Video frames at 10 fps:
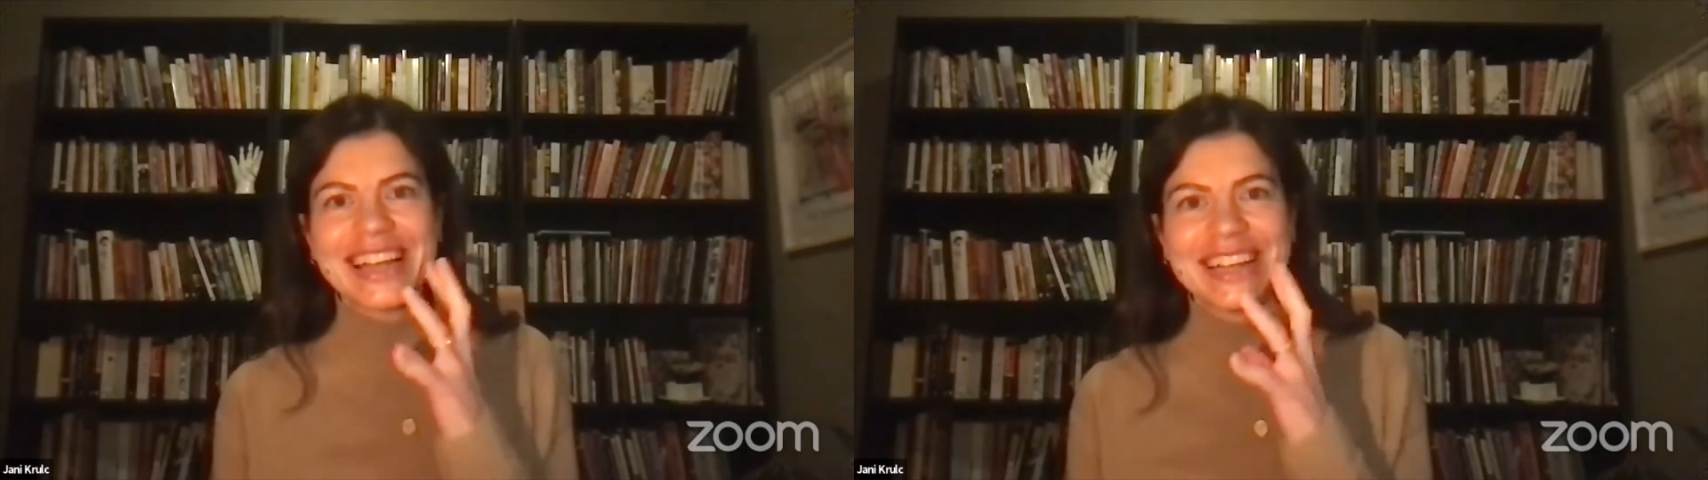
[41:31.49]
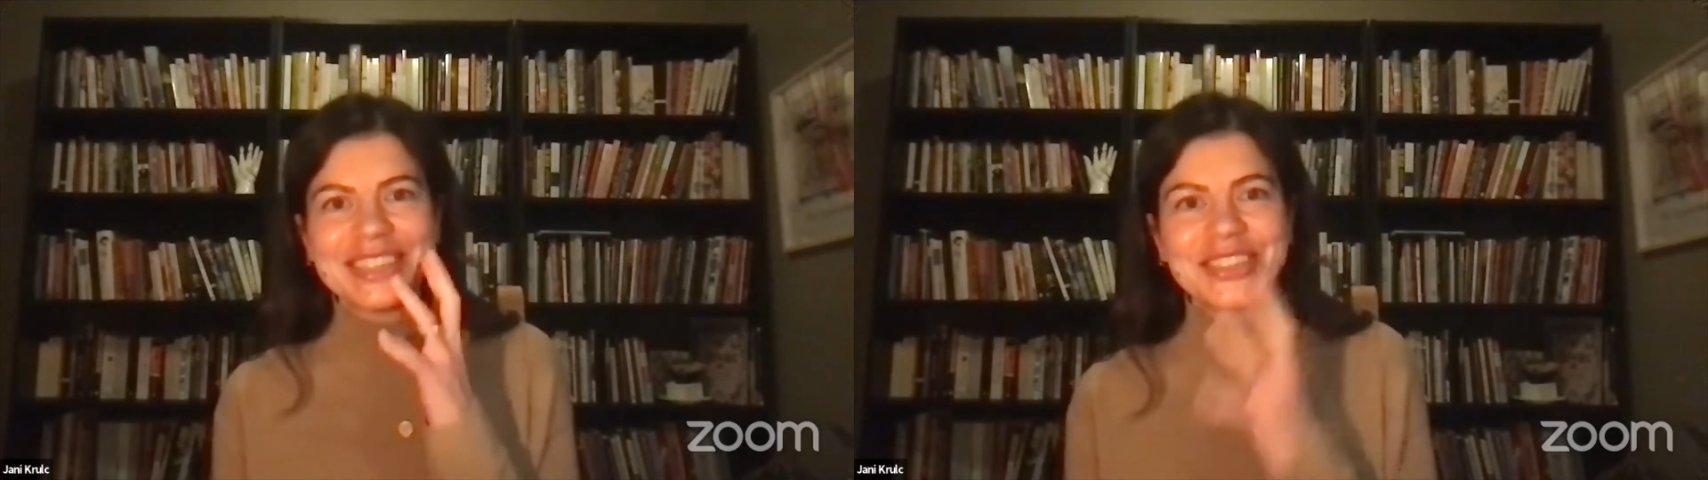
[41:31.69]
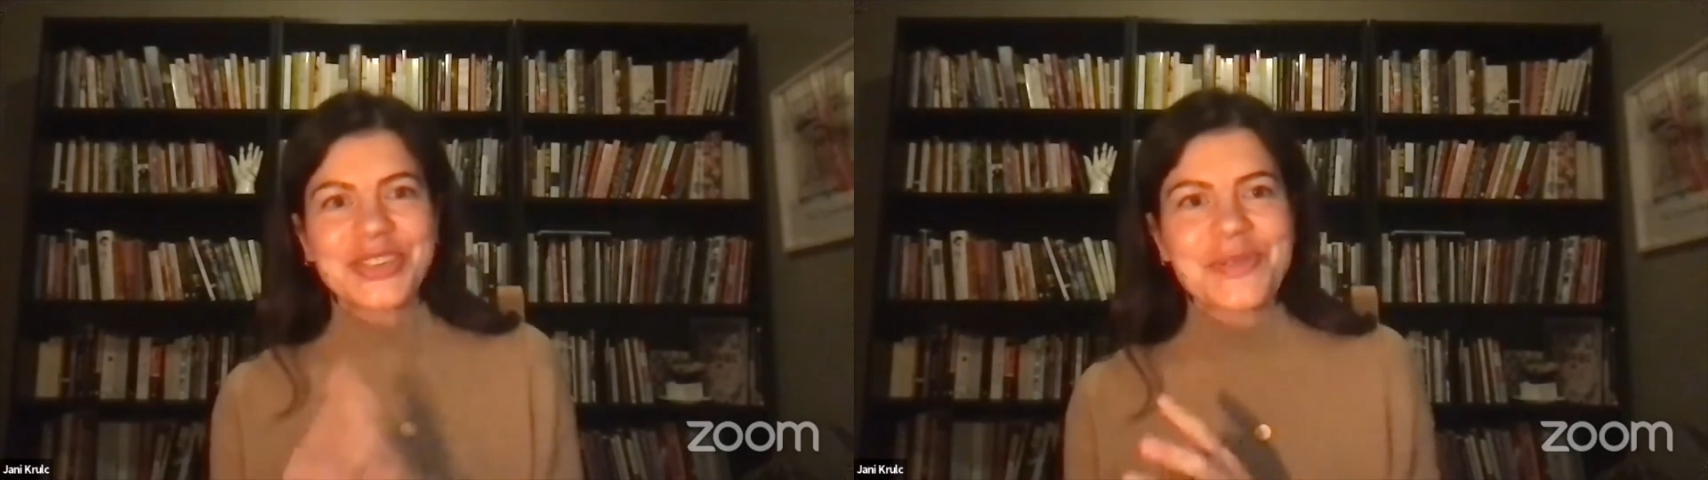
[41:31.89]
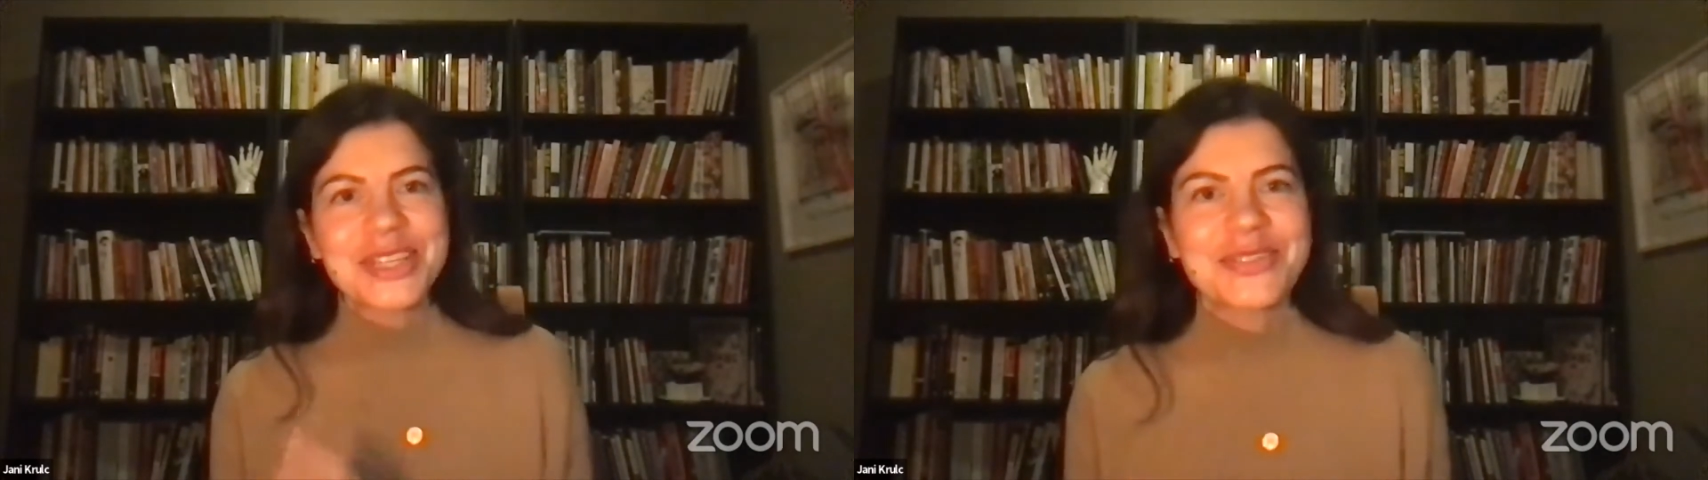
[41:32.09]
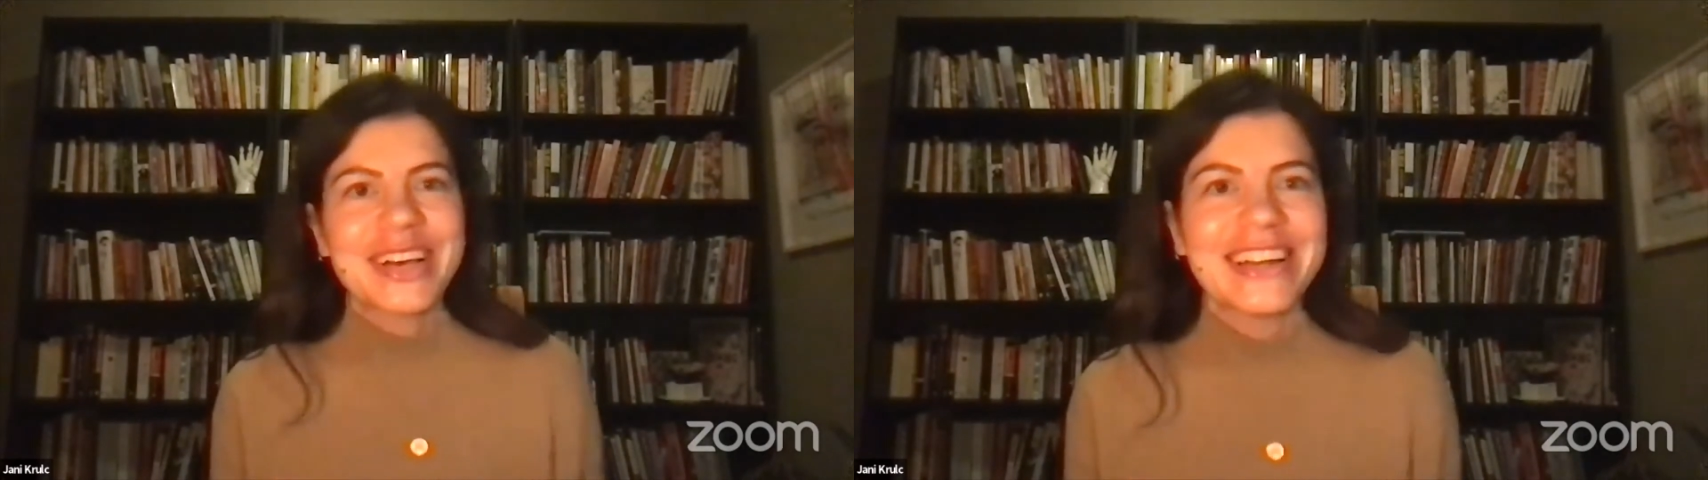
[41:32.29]
and it's so
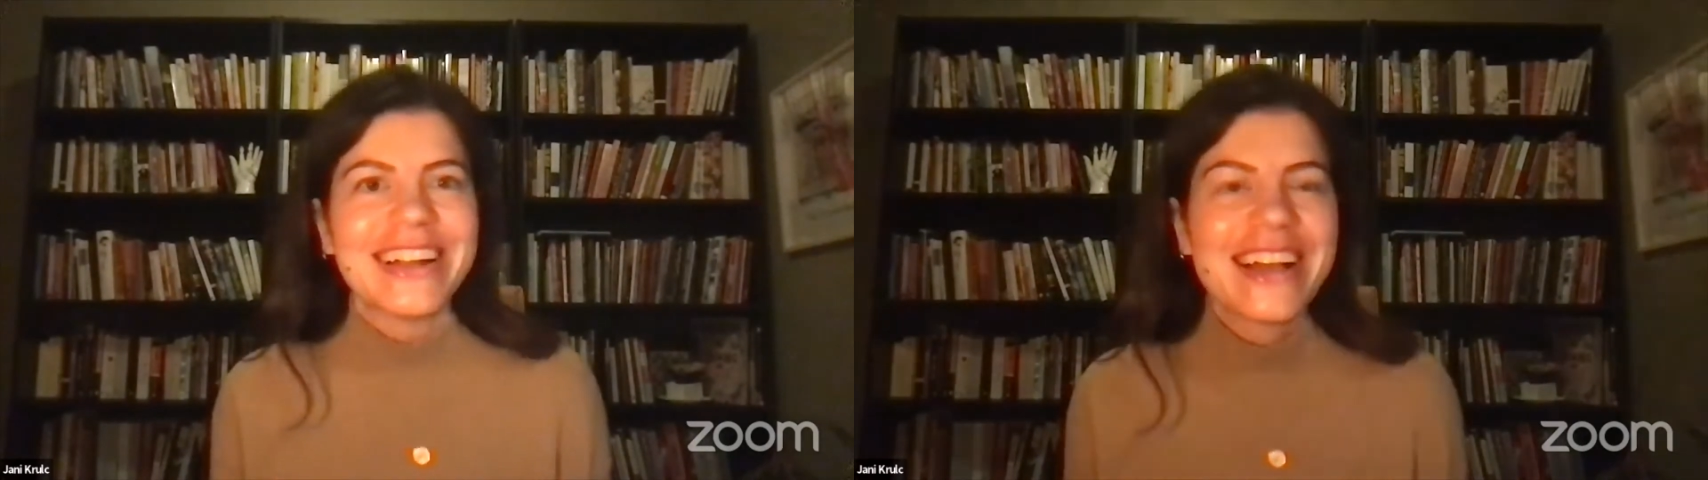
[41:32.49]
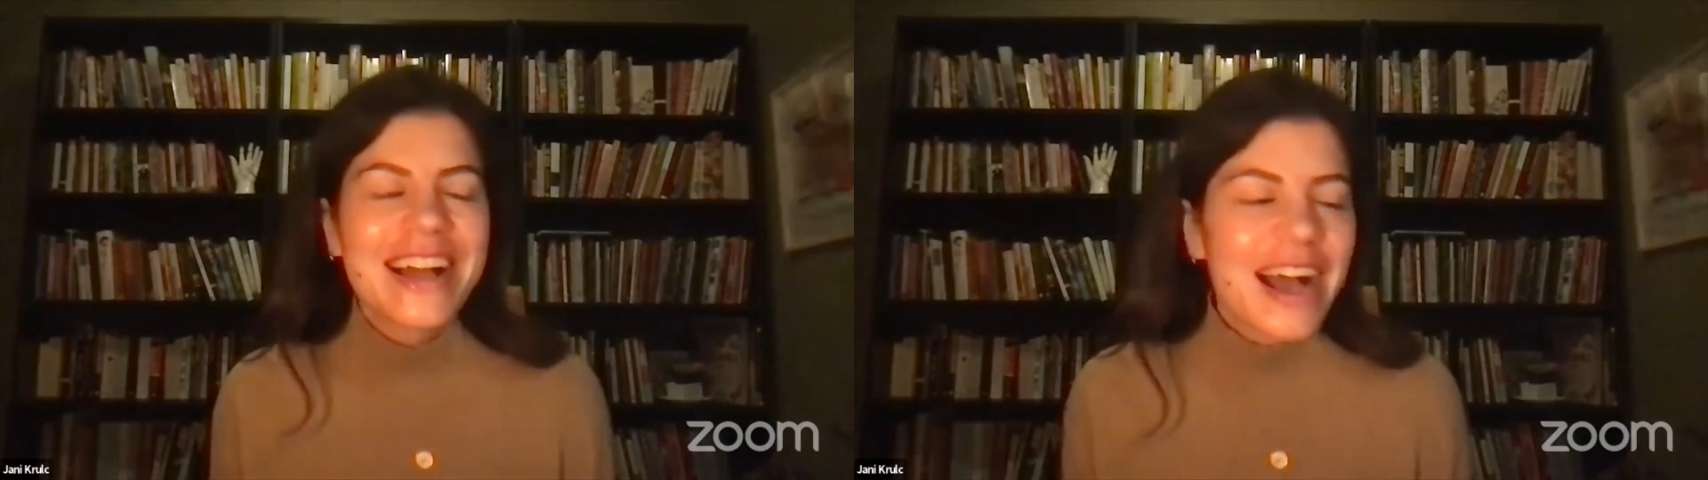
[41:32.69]
much fun.